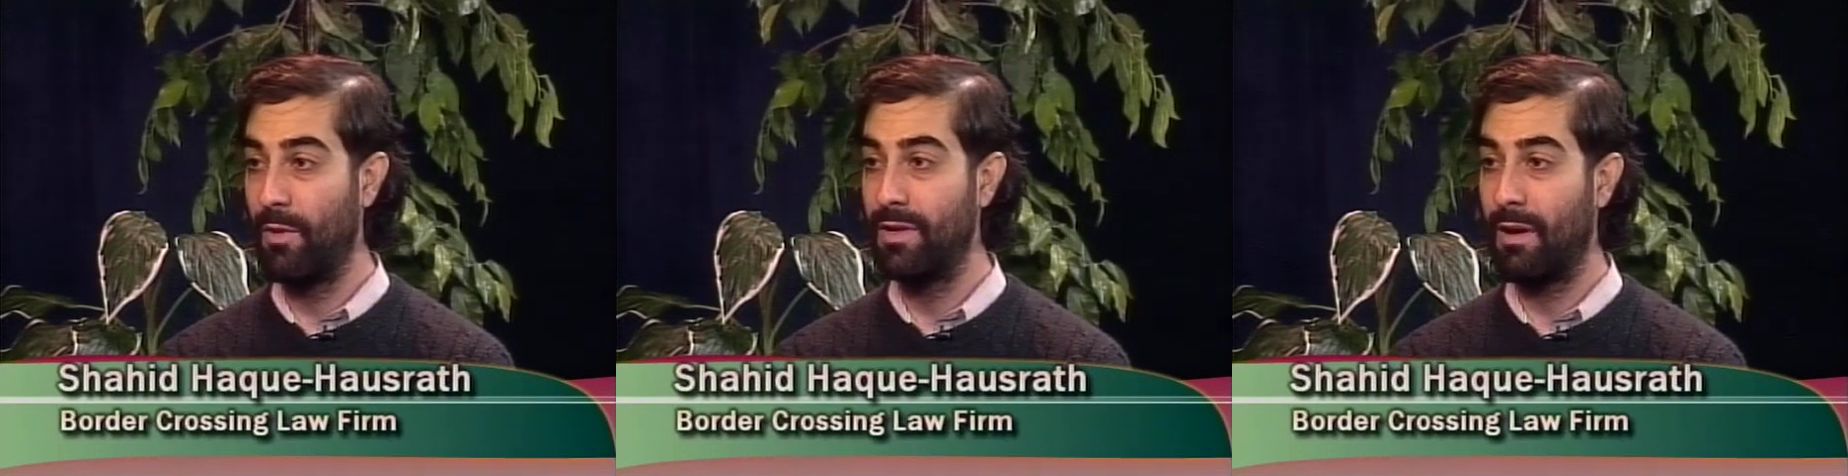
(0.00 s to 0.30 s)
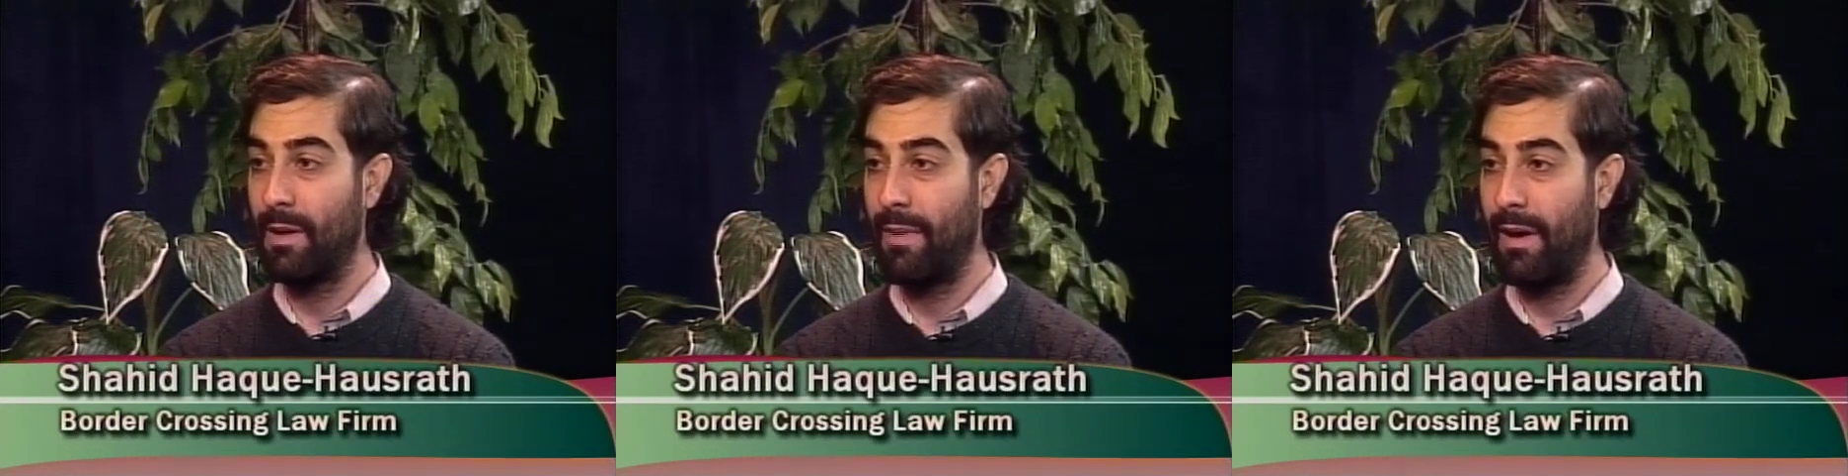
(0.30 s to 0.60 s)
We
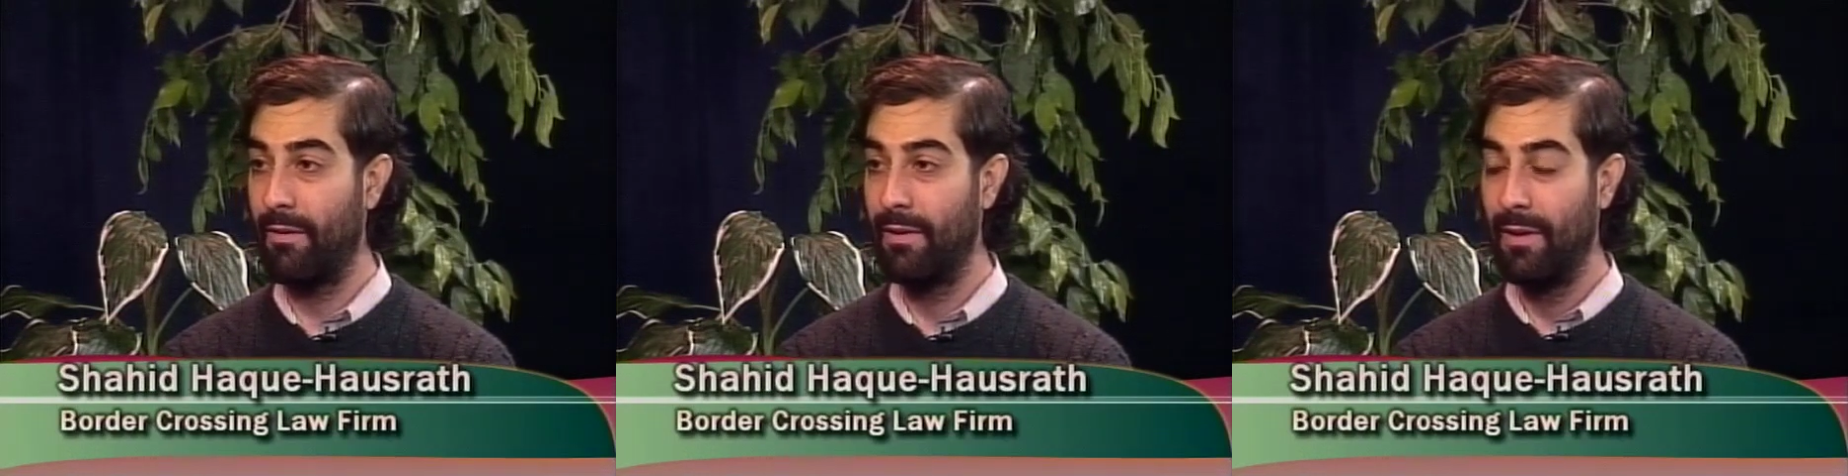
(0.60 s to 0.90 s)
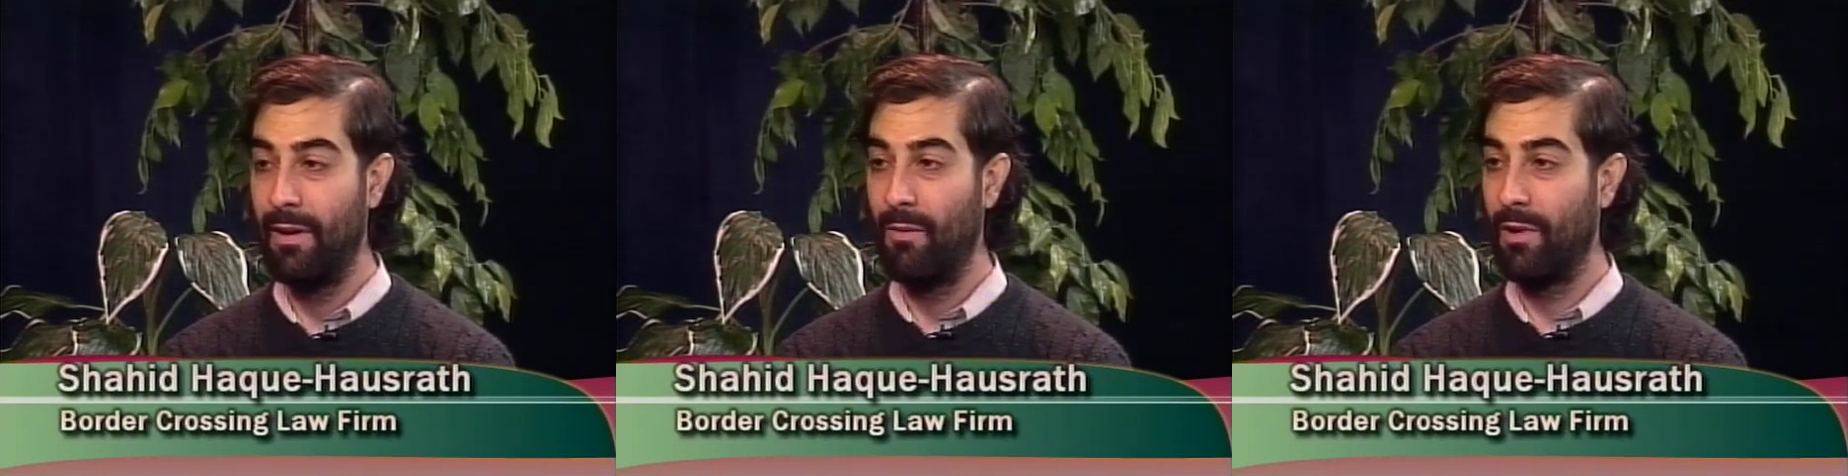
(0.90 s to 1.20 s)
talk about
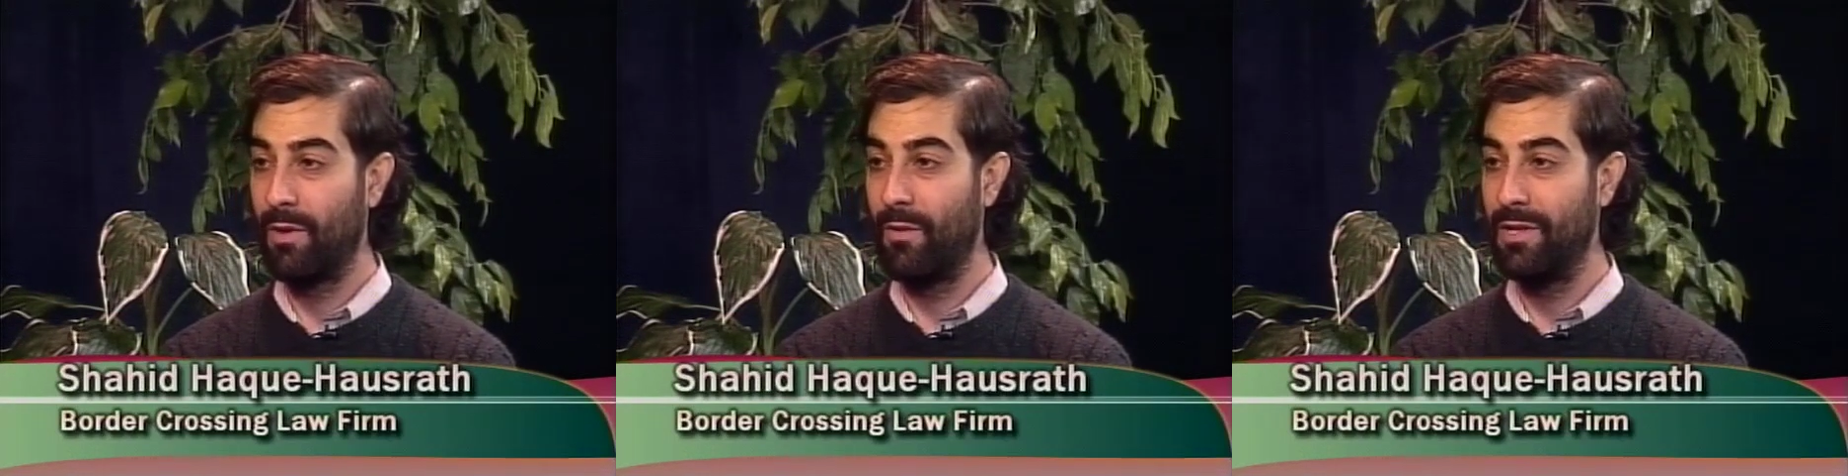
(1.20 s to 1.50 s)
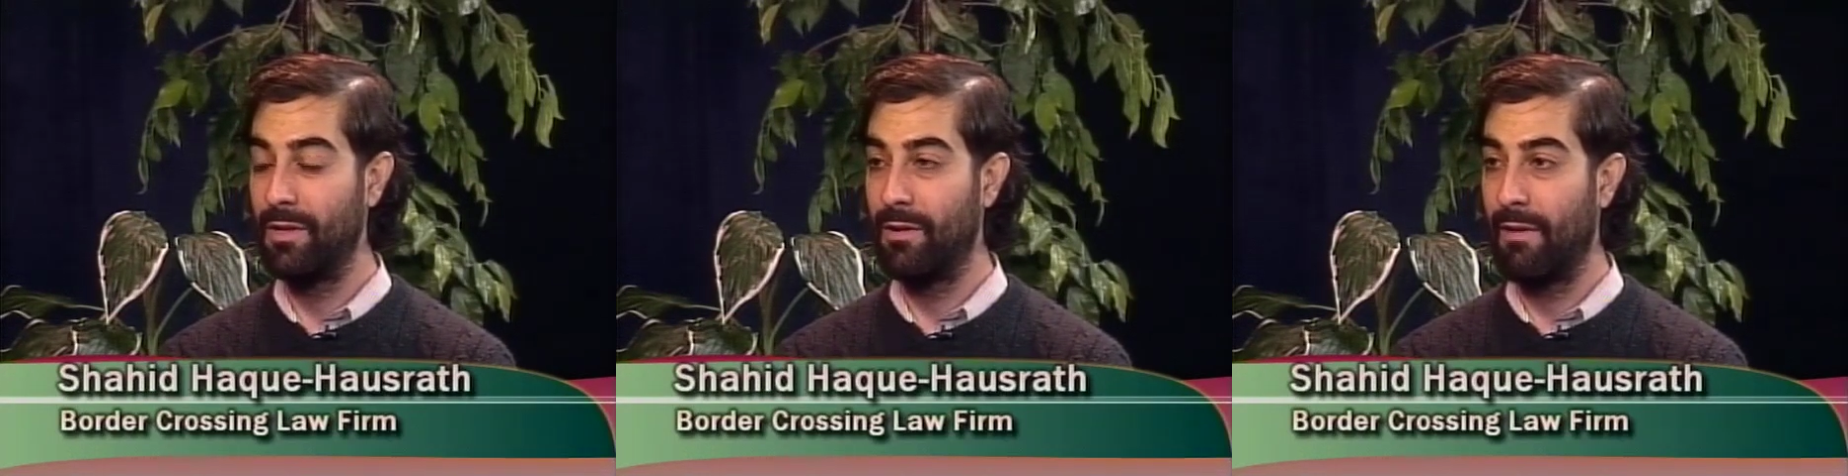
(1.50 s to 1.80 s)
whether we
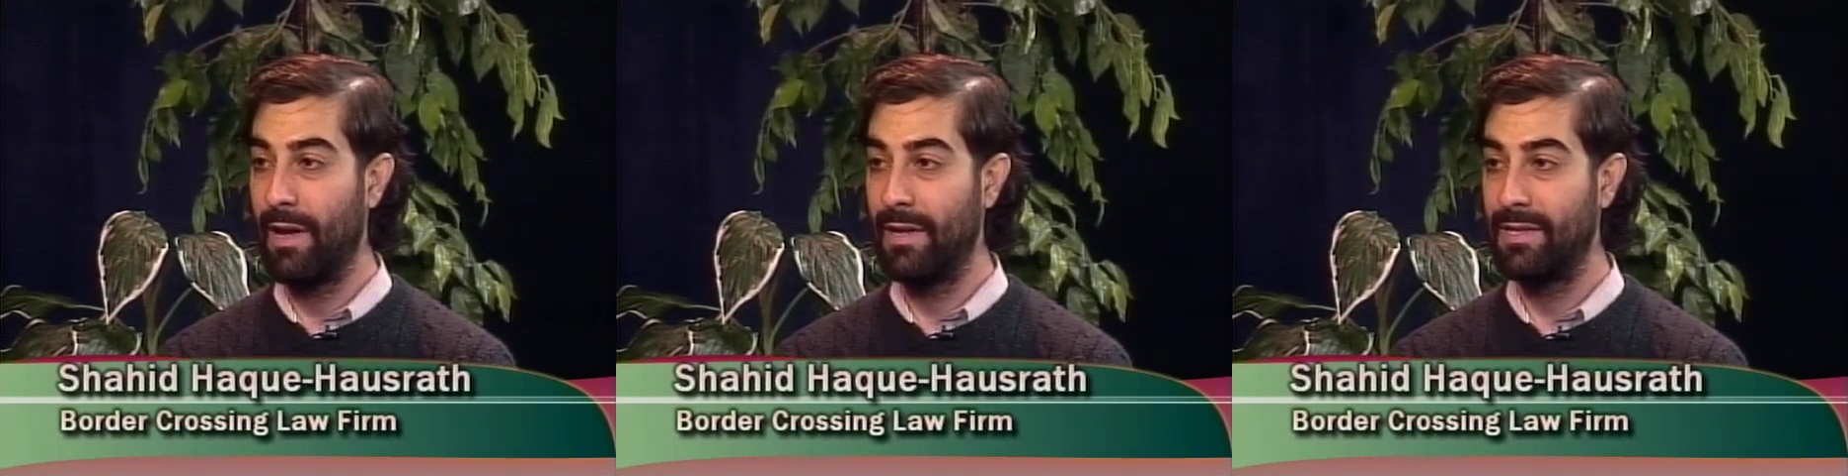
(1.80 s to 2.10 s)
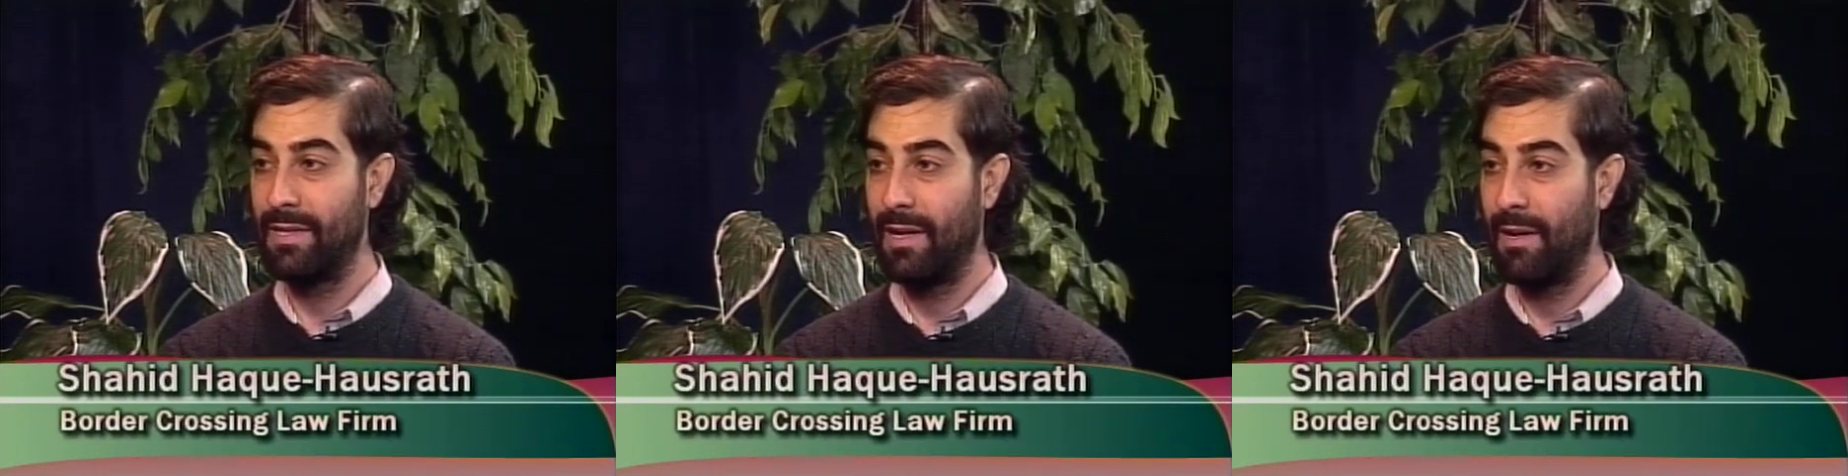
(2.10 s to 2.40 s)
should
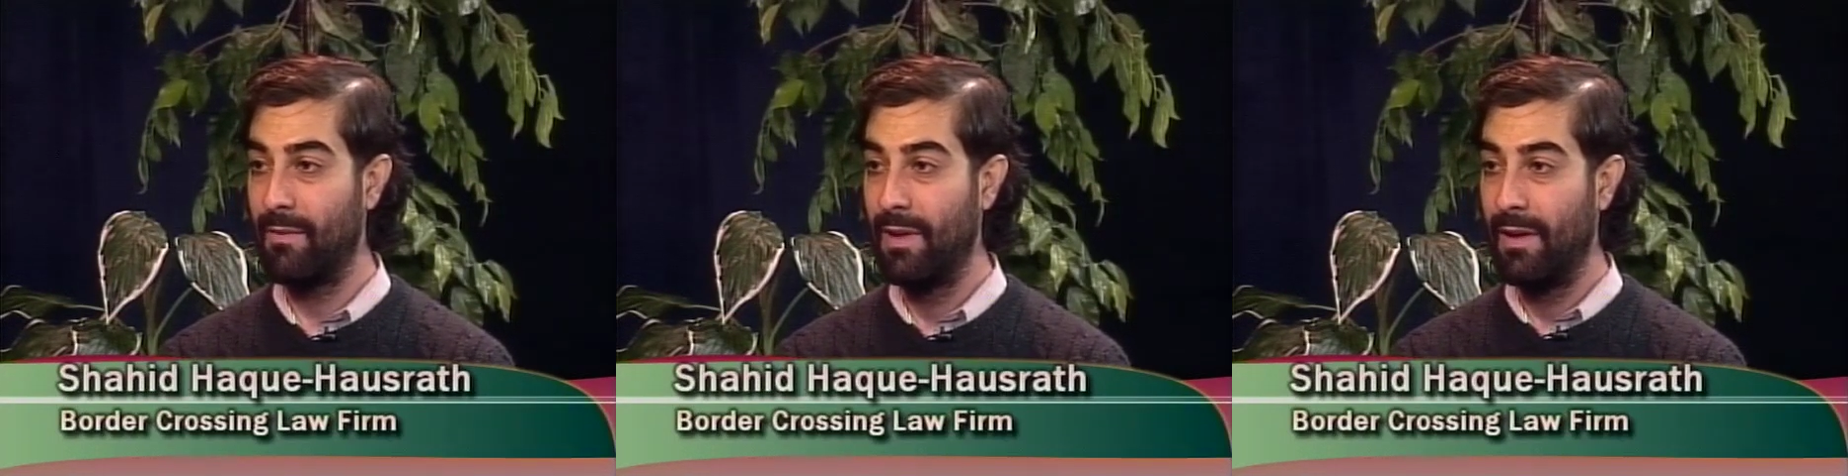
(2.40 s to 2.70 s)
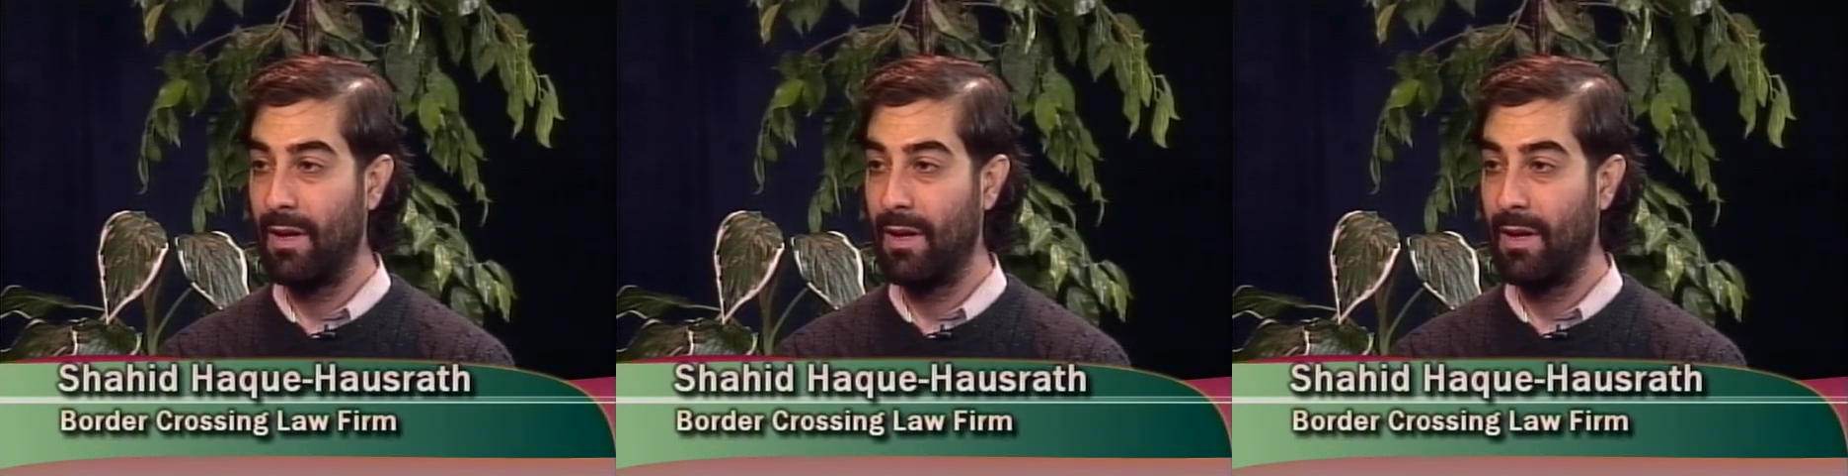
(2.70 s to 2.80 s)
grant, a